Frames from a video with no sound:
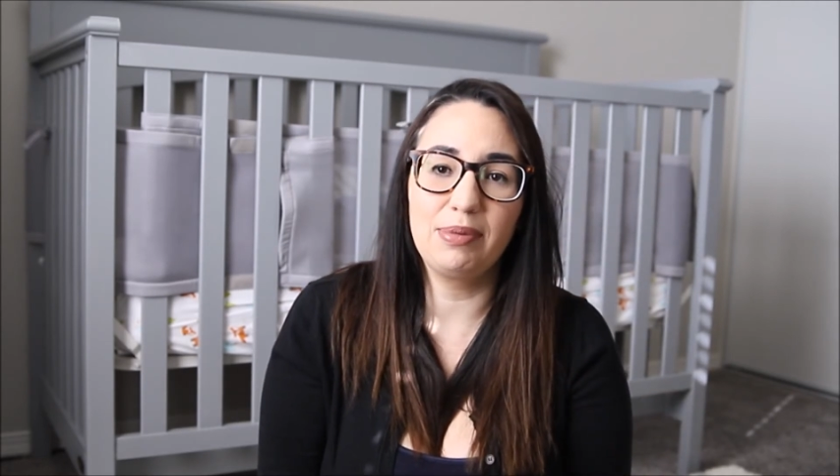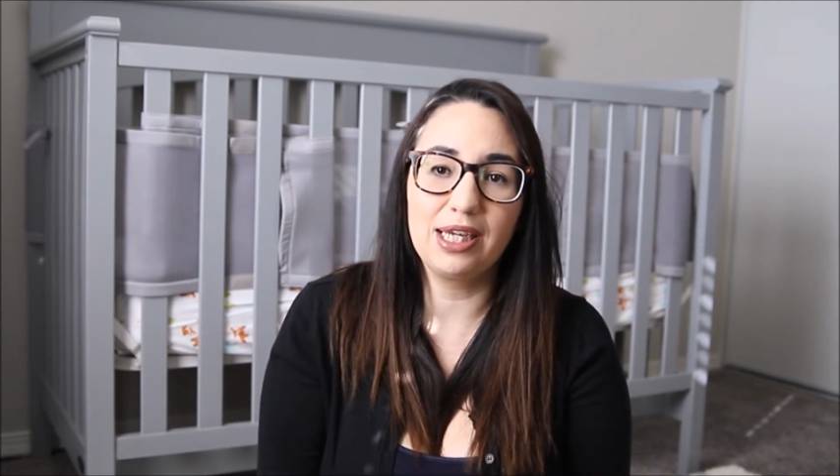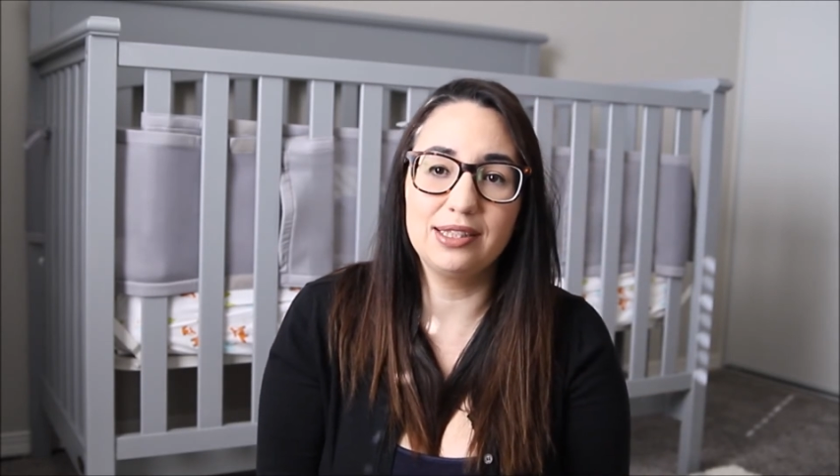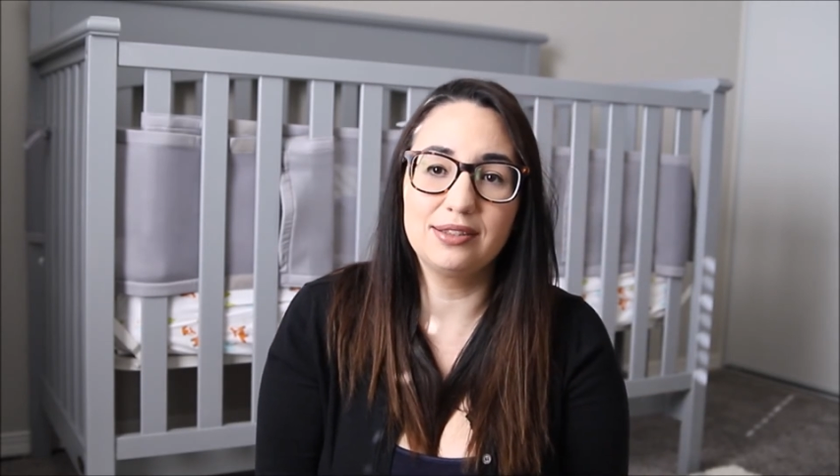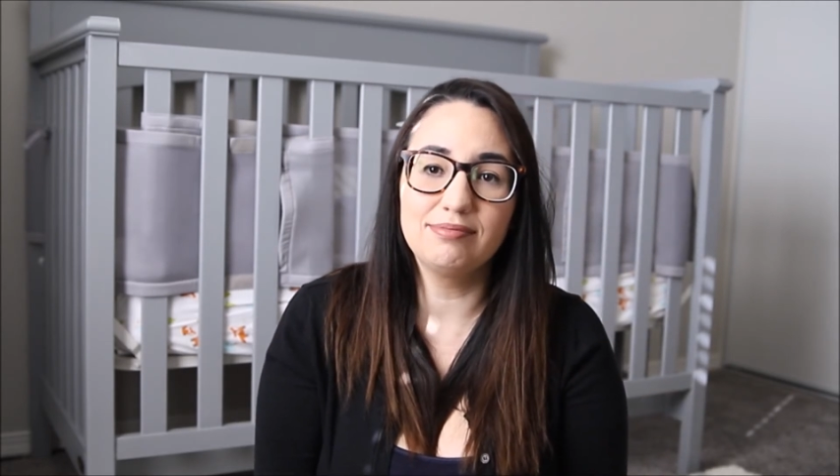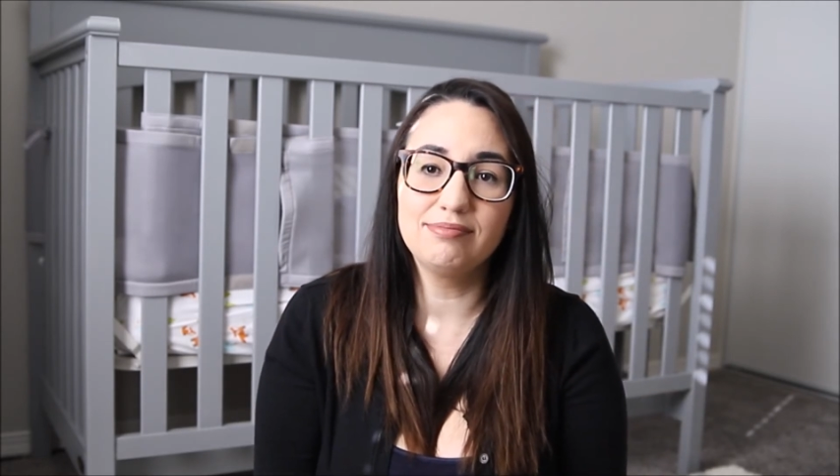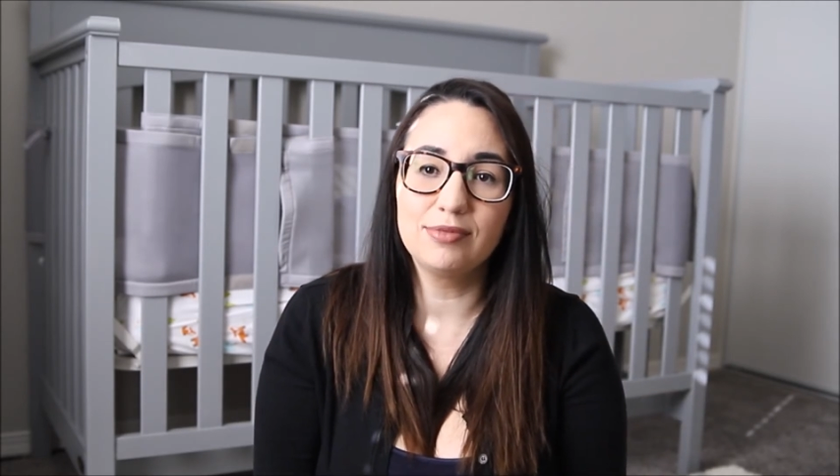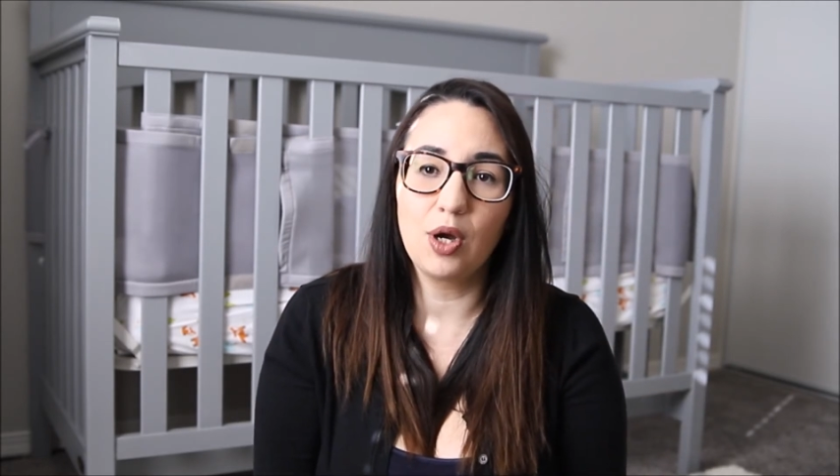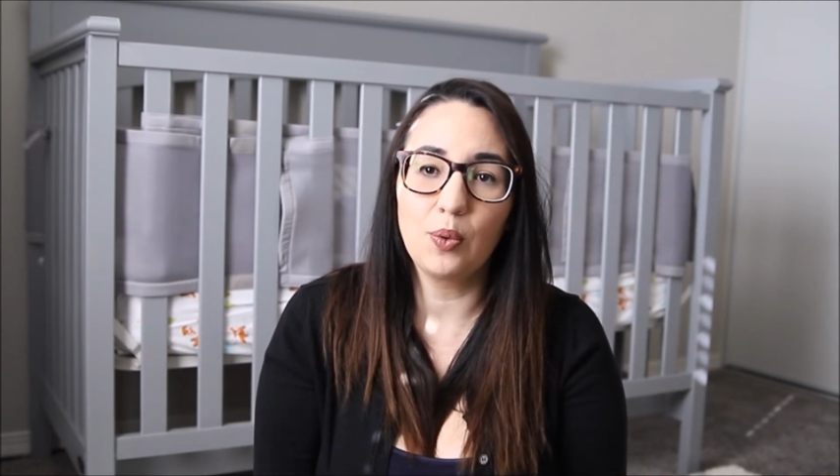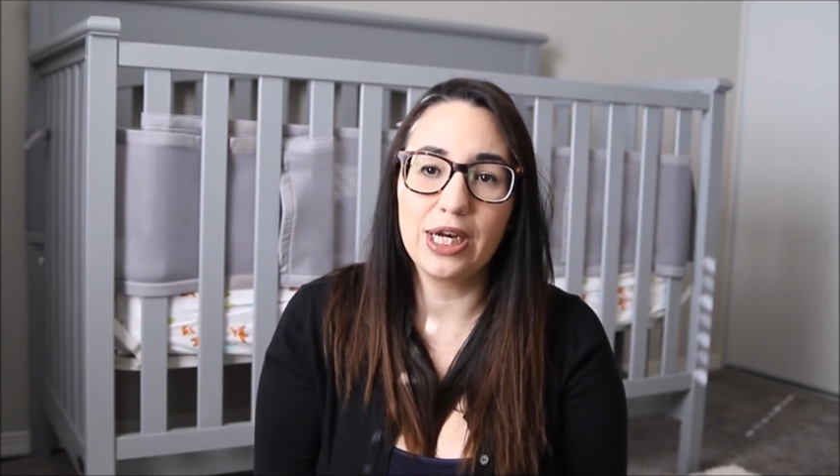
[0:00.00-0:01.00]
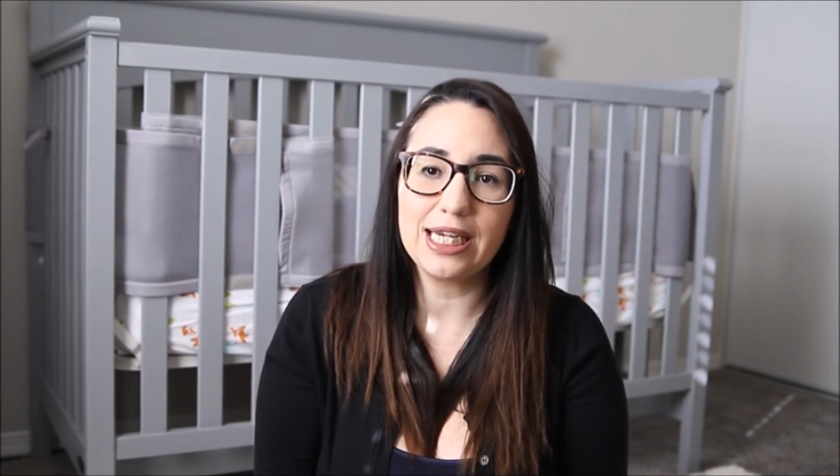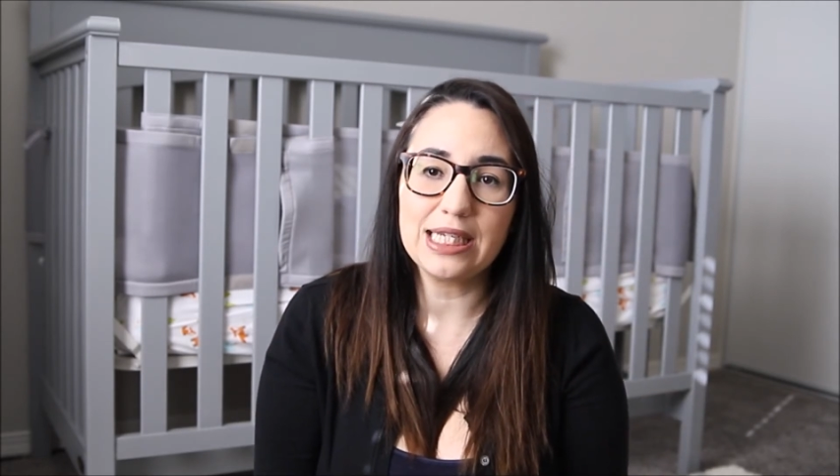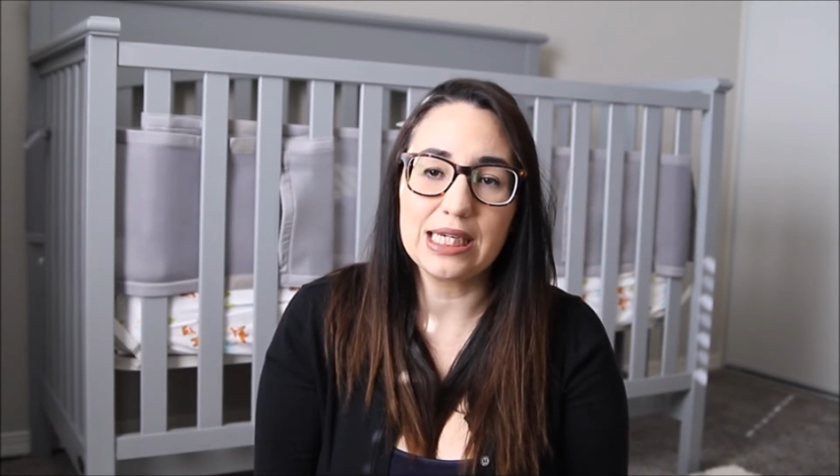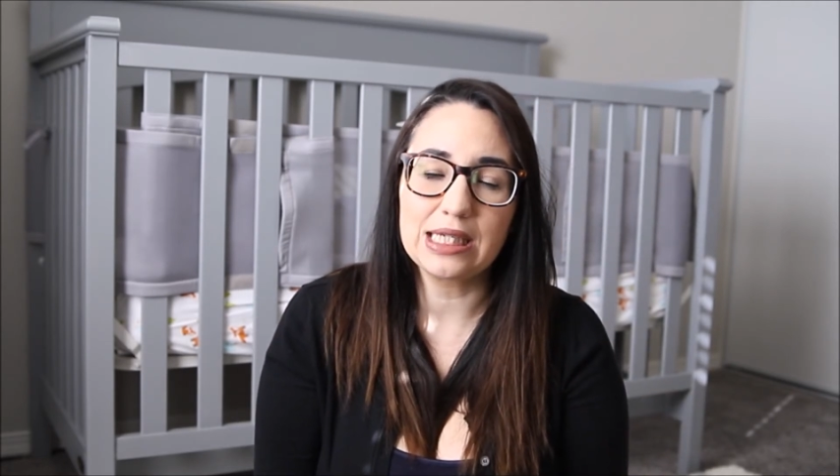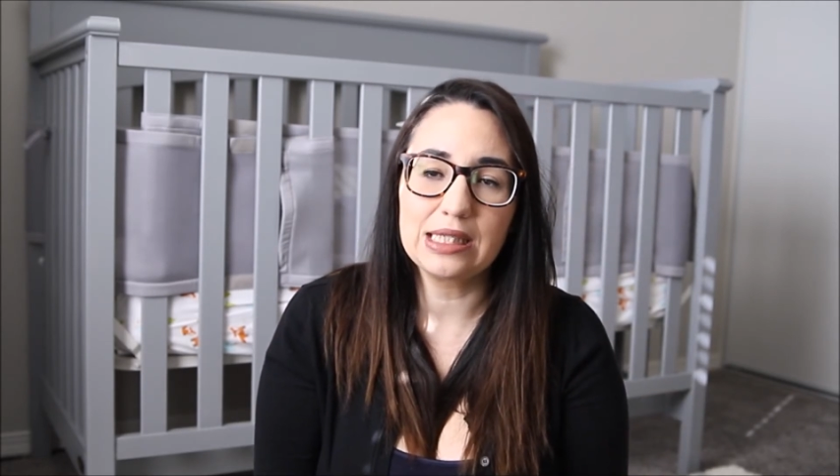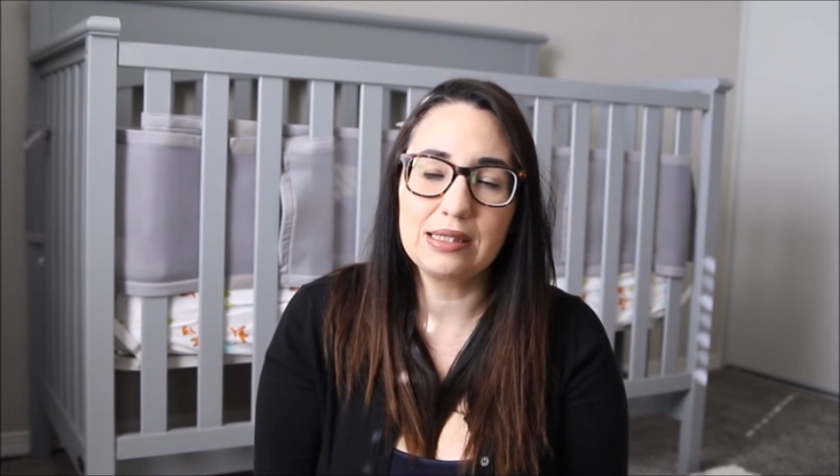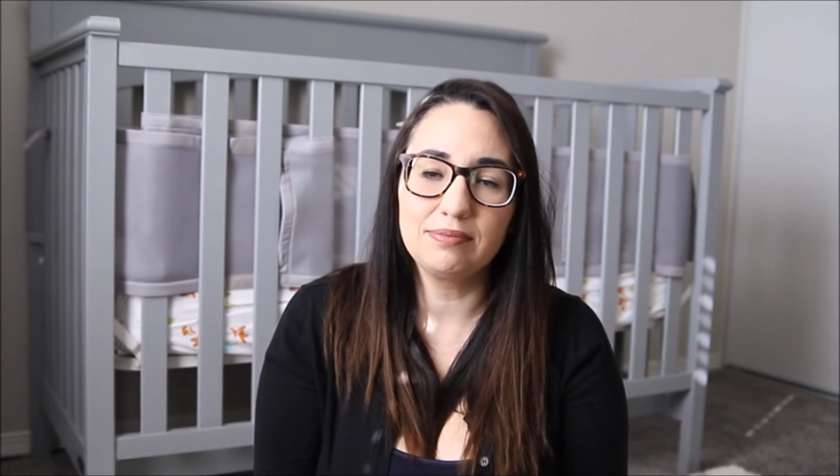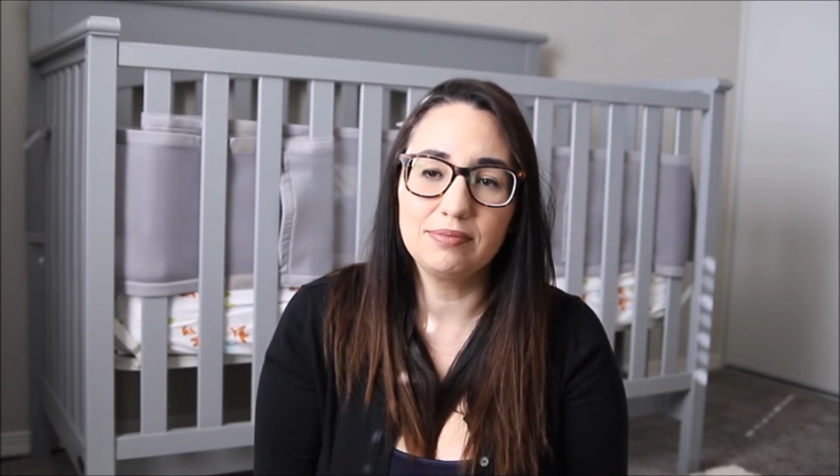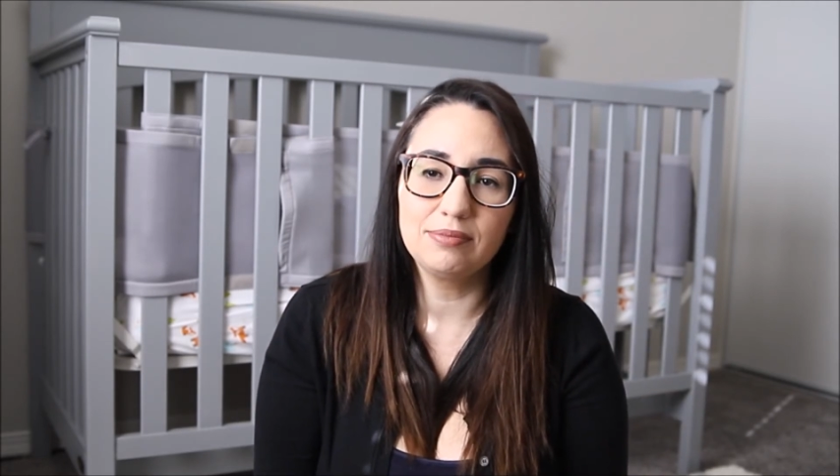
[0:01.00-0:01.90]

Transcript: because we're not dicks.